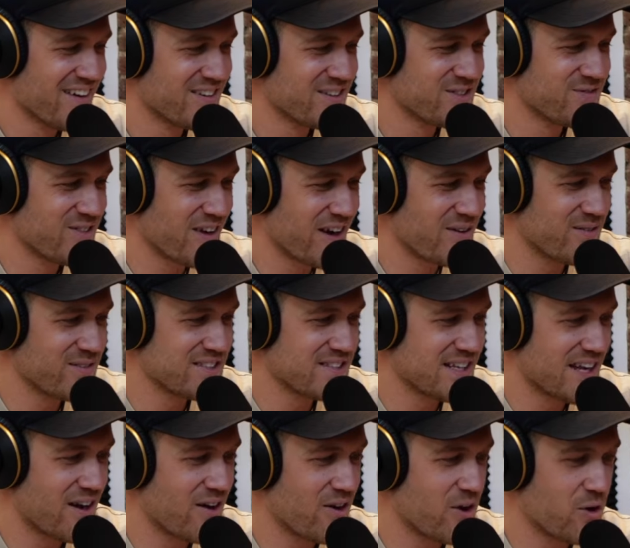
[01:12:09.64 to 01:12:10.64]
He's famous
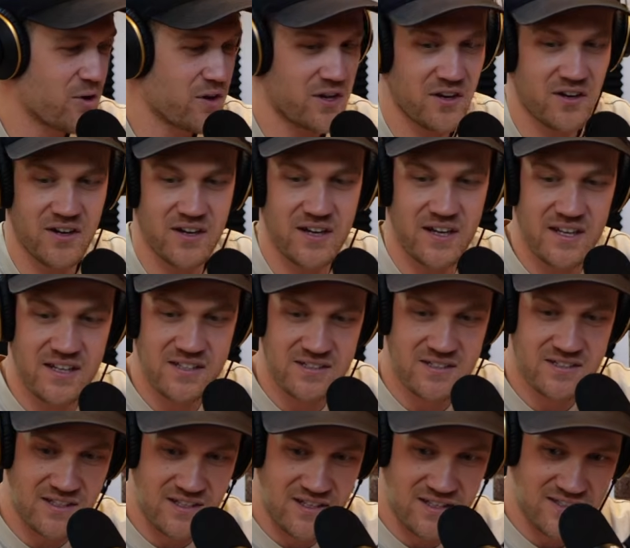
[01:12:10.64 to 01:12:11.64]
now. Oh, here it
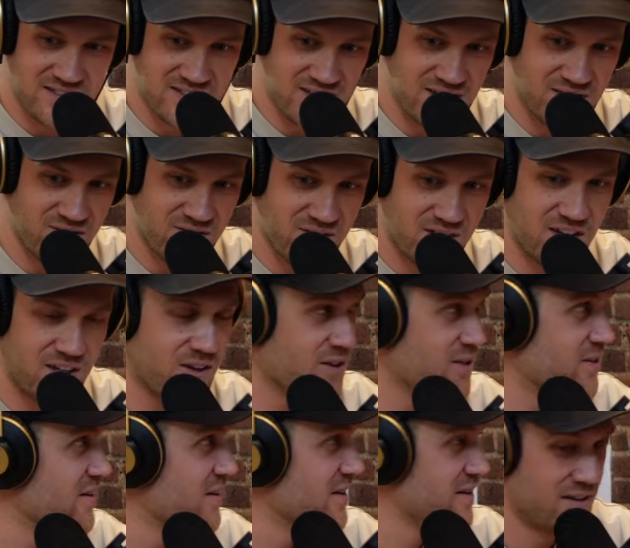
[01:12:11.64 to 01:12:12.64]
is. I see the video.